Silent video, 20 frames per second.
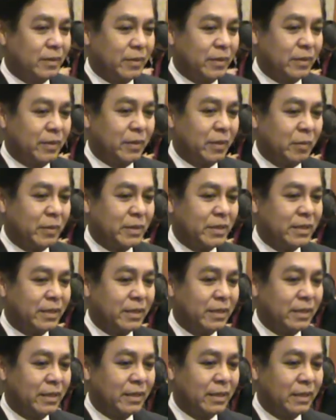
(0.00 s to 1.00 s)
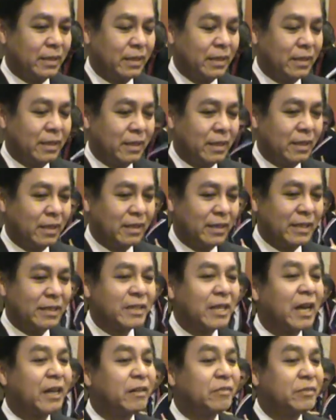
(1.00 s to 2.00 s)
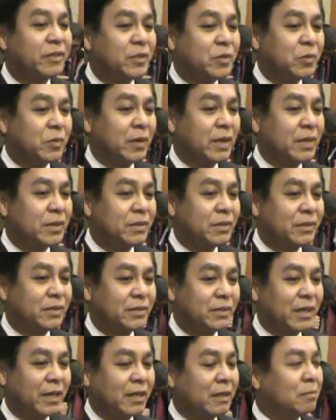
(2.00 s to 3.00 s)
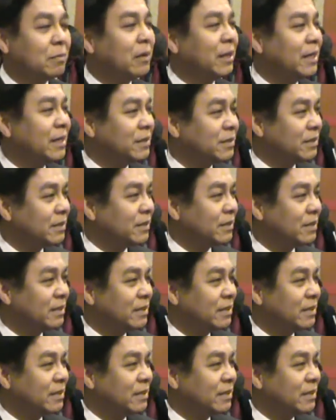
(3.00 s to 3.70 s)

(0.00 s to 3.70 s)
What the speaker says: You know, we see these kind of situations taking place